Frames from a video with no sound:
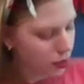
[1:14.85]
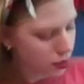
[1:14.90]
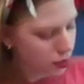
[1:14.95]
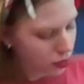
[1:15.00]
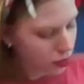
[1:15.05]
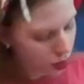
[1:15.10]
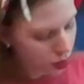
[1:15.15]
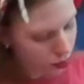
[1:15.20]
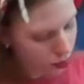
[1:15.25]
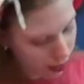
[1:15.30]

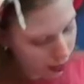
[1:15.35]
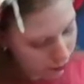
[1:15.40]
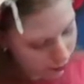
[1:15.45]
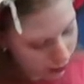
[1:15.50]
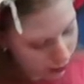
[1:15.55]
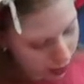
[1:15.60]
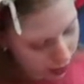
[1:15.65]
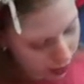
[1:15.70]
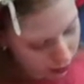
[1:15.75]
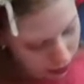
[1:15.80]
So I
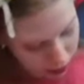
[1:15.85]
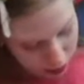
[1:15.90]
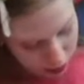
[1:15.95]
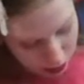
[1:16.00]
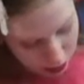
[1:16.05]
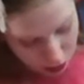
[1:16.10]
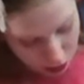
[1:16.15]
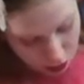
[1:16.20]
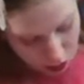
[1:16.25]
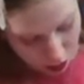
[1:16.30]
found
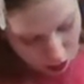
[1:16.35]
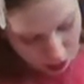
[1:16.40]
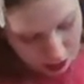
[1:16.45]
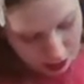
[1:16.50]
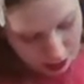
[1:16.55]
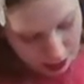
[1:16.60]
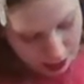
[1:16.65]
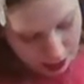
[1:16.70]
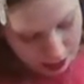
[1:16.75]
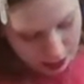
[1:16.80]
the jar
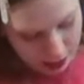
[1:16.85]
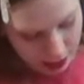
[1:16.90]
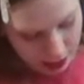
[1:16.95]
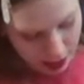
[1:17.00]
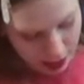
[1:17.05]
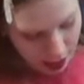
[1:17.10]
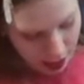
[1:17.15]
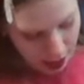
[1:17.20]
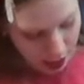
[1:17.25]
test.